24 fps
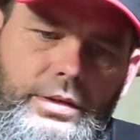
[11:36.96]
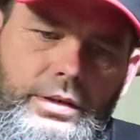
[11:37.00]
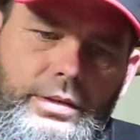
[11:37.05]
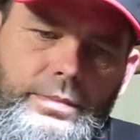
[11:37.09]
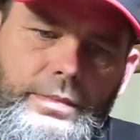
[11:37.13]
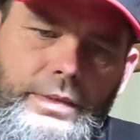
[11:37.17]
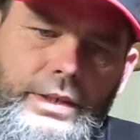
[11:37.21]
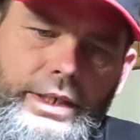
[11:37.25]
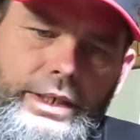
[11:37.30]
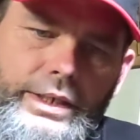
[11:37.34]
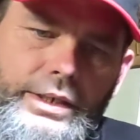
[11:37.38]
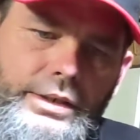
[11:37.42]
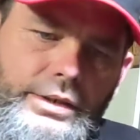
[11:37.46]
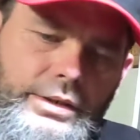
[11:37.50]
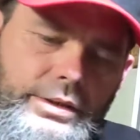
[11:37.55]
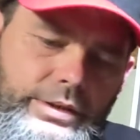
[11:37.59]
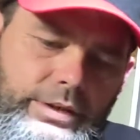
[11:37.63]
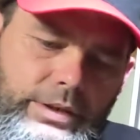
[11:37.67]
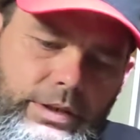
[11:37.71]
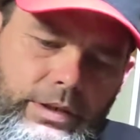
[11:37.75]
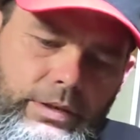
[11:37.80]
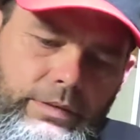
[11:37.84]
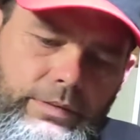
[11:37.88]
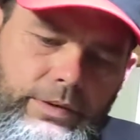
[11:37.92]
I'm liking the
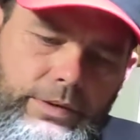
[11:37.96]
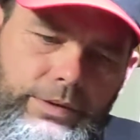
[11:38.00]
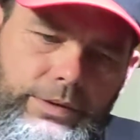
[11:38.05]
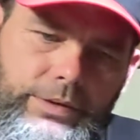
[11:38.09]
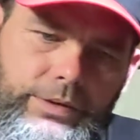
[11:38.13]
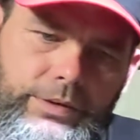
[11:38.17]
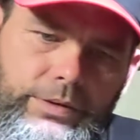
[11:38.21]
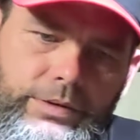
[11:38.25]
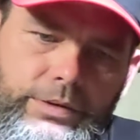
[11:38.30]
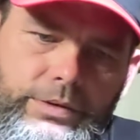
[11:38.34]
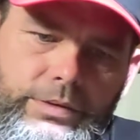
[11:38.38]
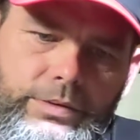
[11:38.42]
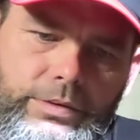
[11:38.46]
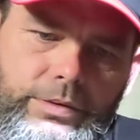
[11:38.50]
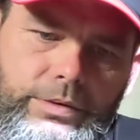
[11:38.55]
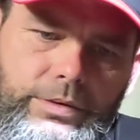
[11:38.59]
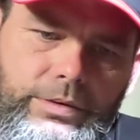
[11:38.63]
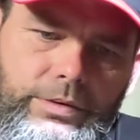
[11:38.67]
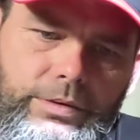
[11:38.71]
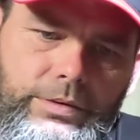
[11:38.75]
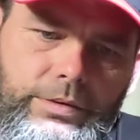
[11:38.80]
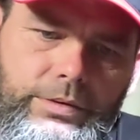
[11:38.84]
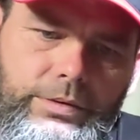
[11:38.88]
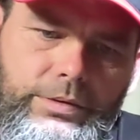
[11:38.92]
servo
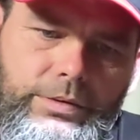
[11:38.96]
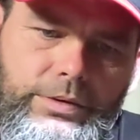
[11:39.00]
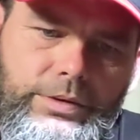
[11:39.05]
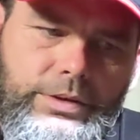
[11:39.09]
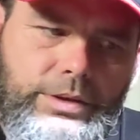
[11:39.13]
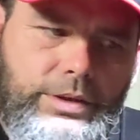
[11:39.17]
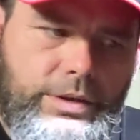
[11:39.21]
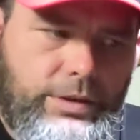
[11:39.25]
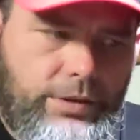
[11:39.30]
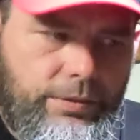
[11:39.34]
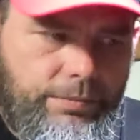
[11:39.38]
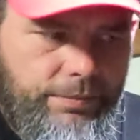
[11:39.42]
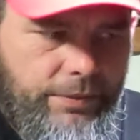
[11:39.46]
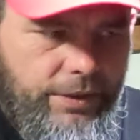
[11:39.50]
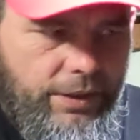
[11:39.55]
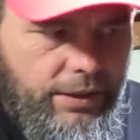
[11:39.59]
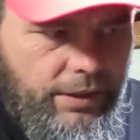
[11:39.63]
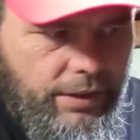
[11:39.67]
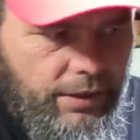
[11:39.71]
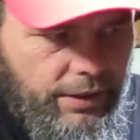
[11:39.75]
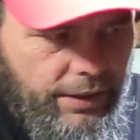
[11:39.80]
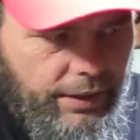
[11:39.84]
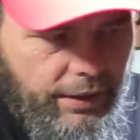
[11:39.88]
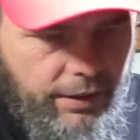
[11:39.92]
screws, or I'm
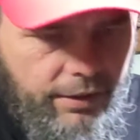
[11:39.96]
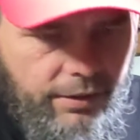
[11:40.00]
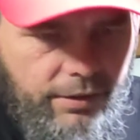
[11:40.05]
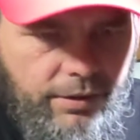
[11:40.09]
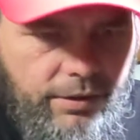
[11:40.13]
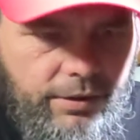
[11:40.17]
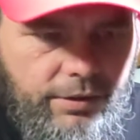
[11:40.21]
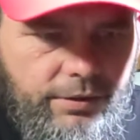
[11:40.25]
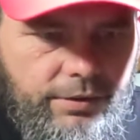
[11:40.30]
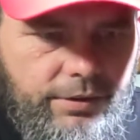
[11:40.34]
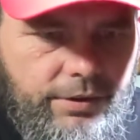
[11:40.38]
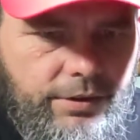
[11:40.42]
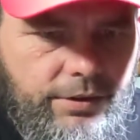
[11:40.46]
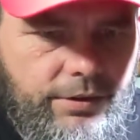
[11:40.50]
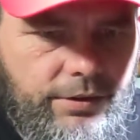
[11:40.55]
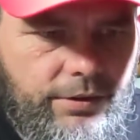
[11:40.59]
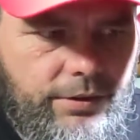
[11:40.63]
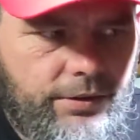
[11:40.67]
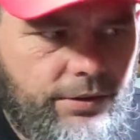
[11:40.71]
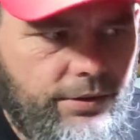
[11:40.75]
not liking those.